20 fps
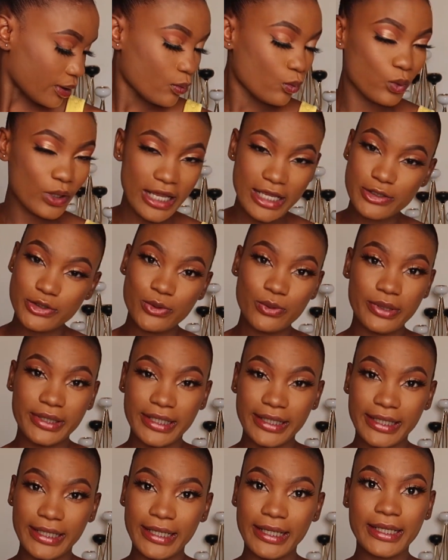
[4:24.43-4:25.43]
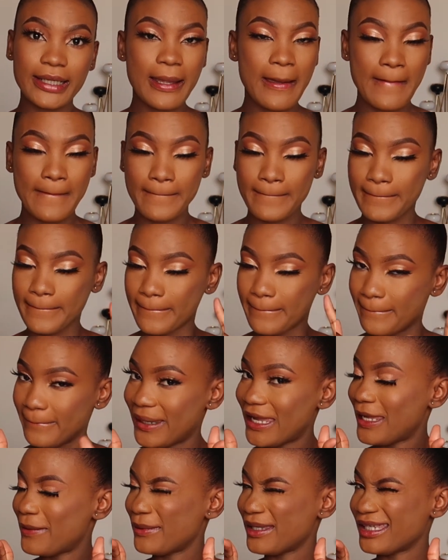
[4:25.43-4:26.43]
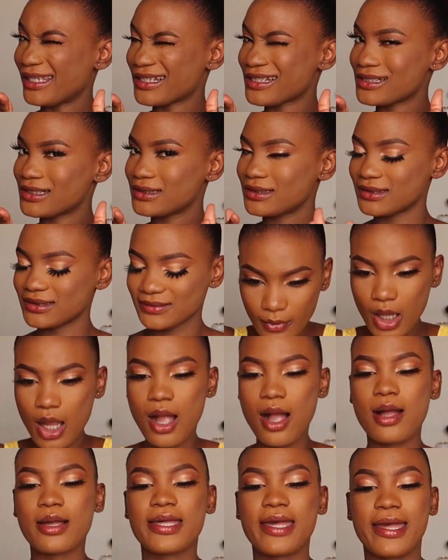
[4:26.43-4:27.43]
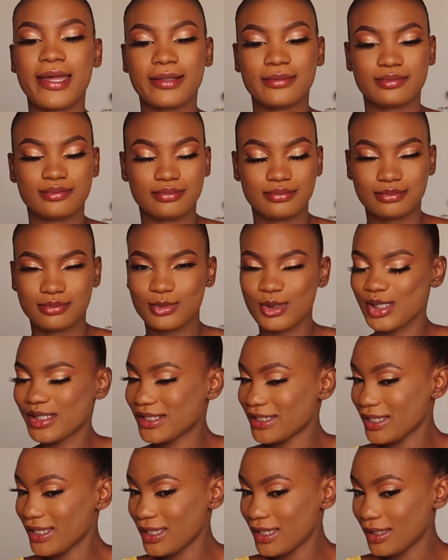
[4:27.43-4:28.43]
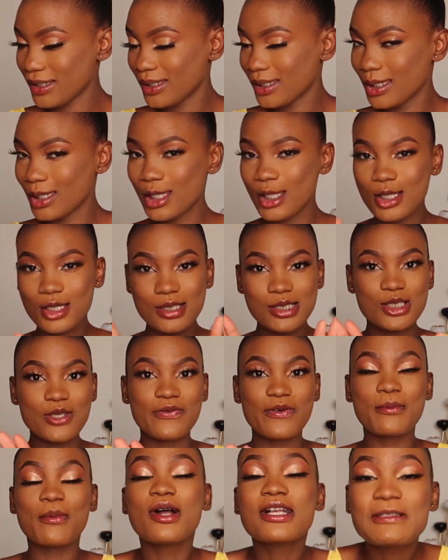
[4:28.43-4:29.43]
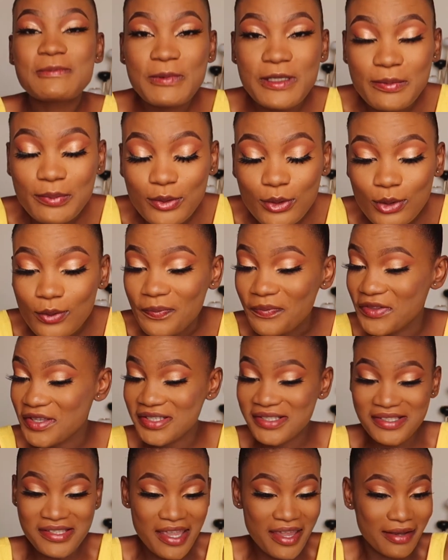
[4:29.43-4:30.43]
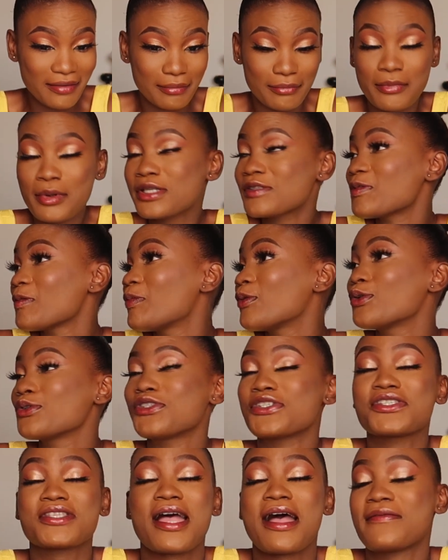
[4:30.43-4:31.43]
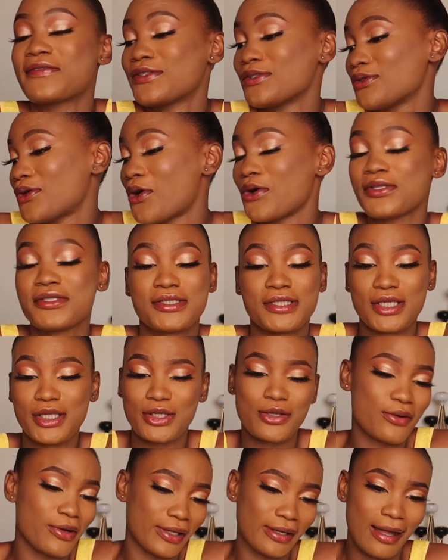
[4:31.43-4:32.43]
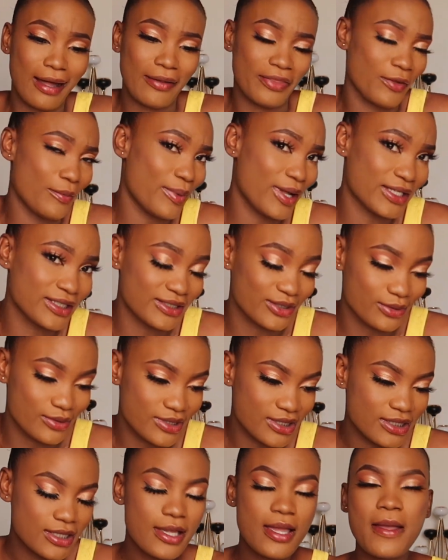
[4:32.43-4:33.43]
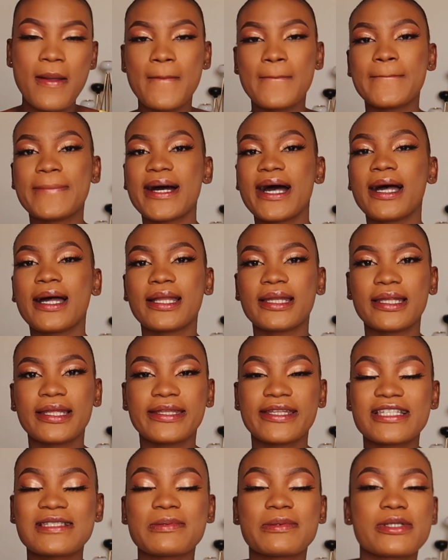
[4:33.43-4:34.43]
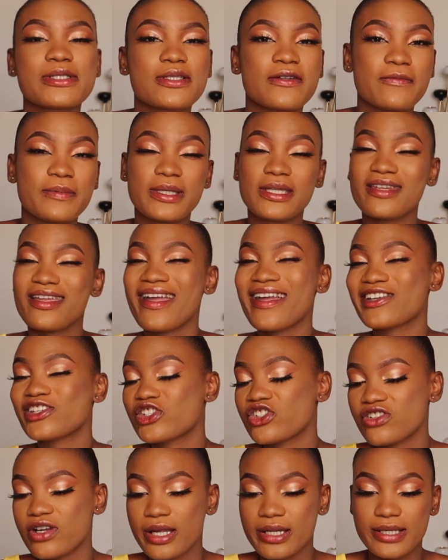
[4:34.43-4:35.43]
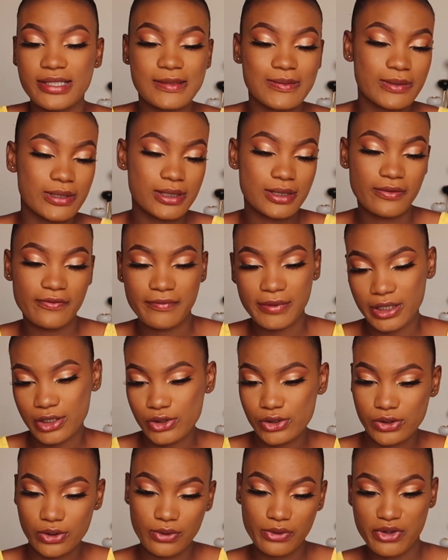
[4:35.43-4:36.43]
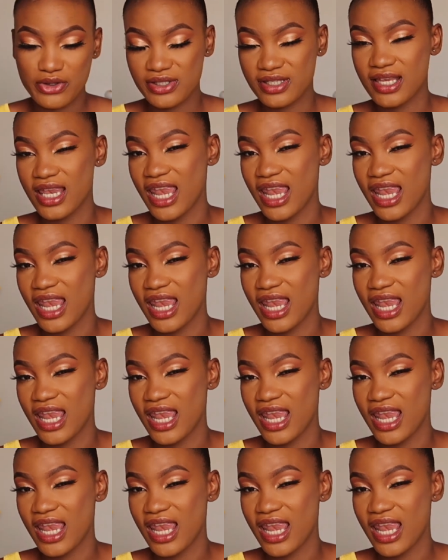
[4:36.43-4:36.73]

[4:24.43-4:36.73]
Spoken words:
Will I do it again? Maybe. Okay. You see? So for most people, this is it. Most people just have to continue and out the bangles. But in the spirit of being extra, in the spirit of making sure this